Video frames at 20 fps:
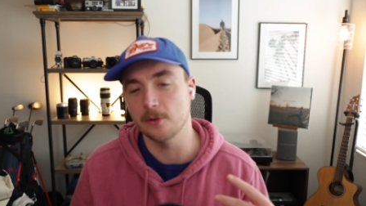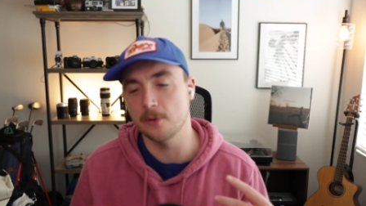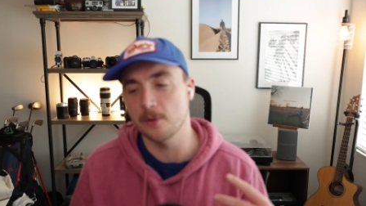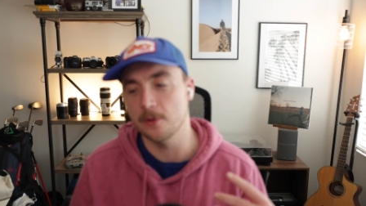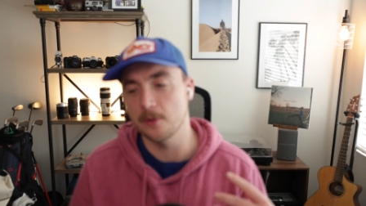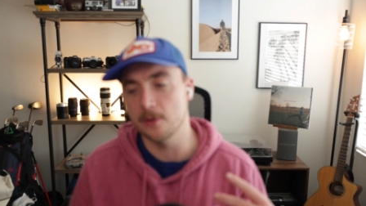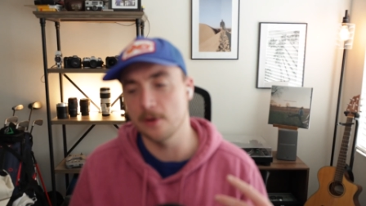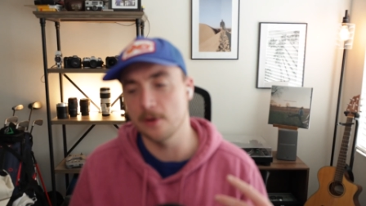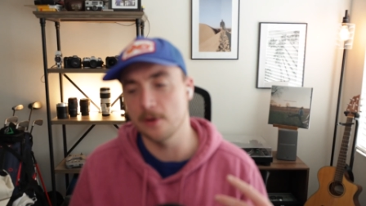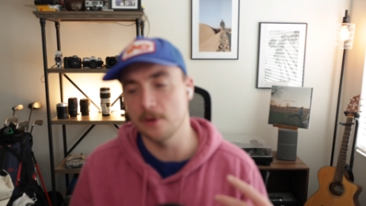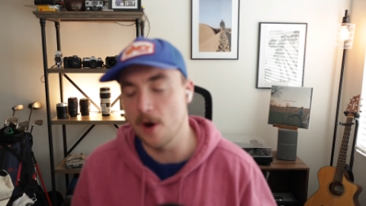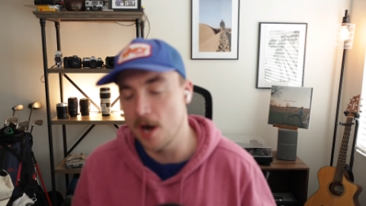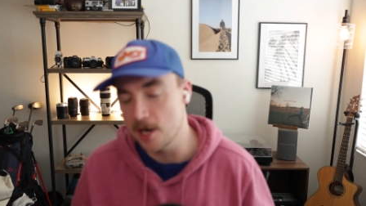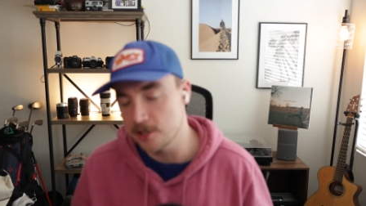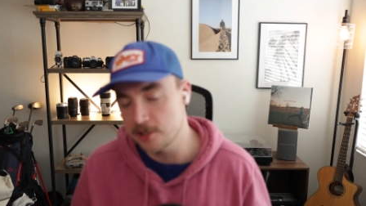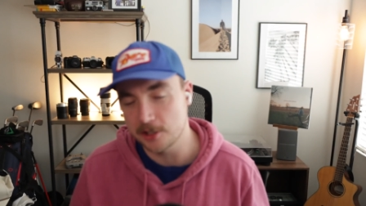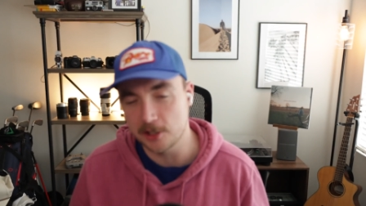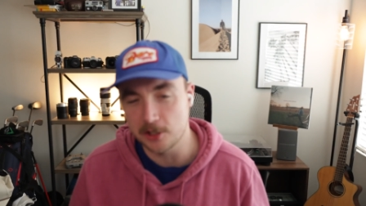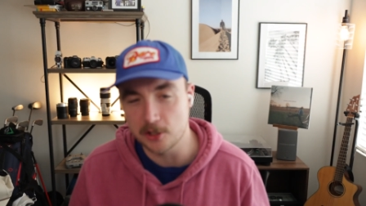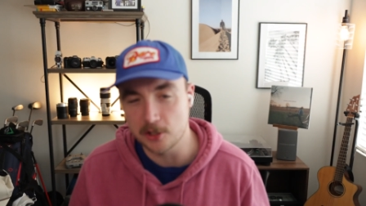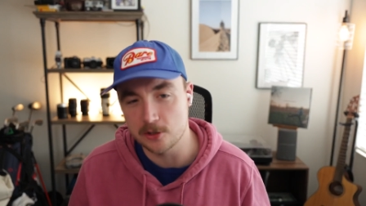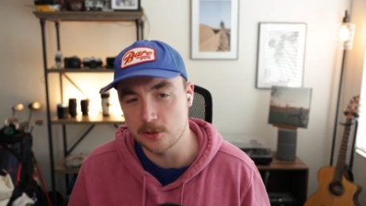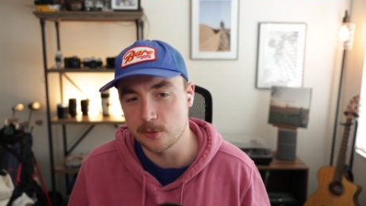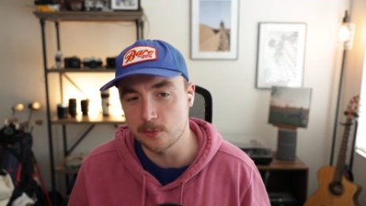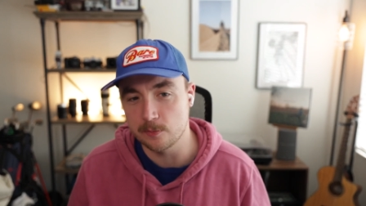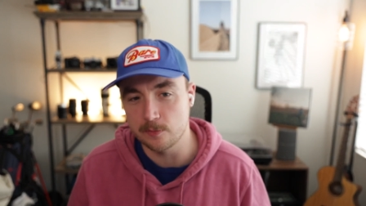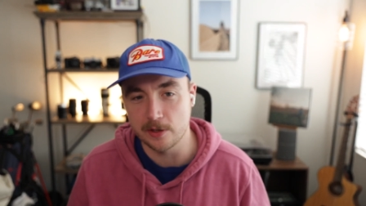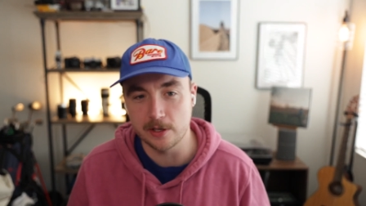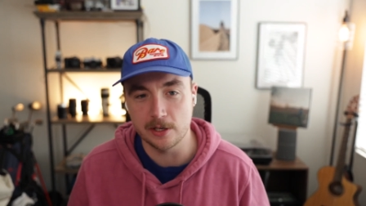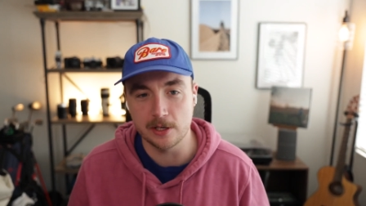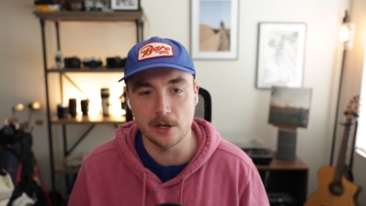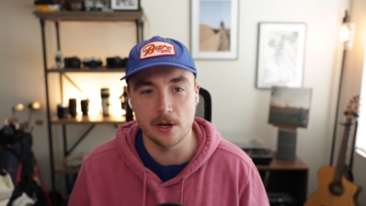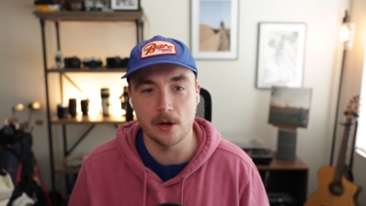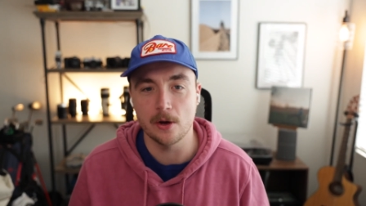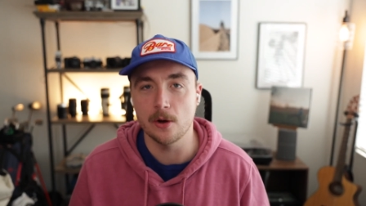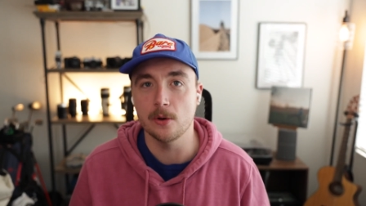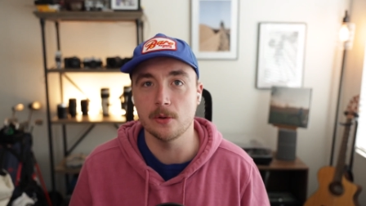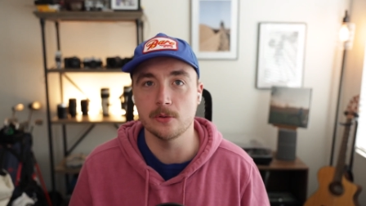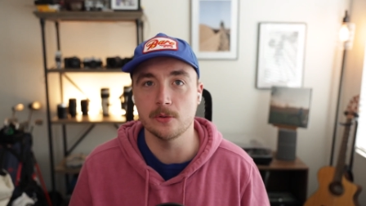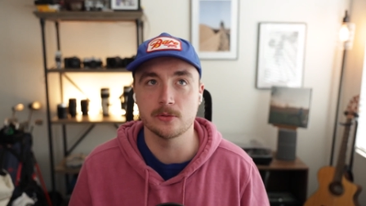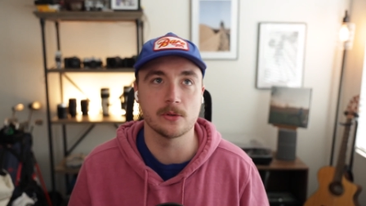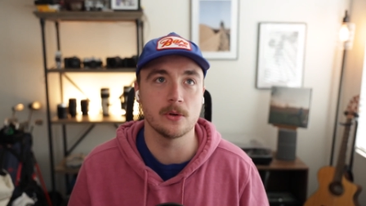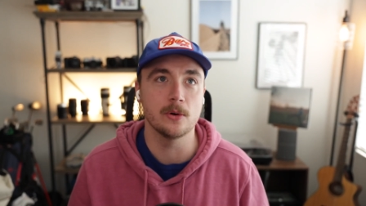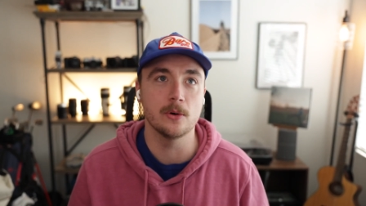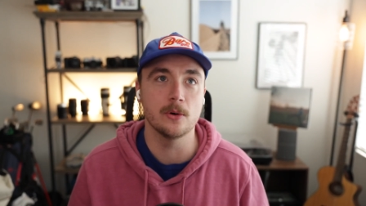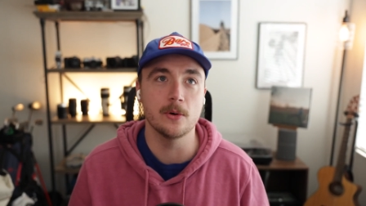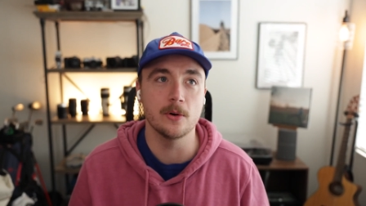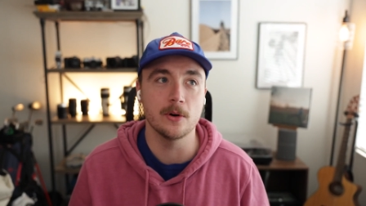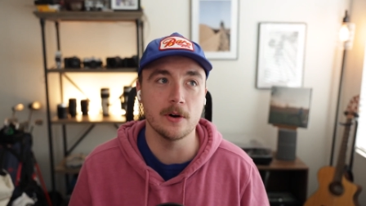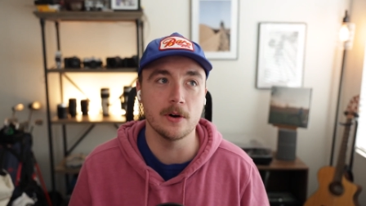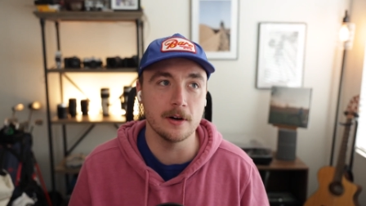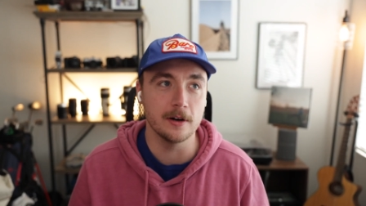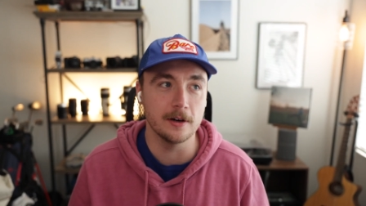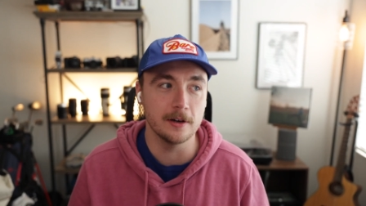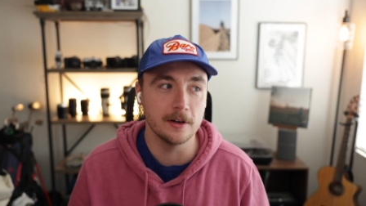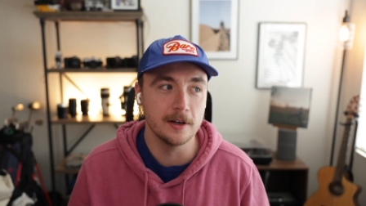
or watching YouTube videos or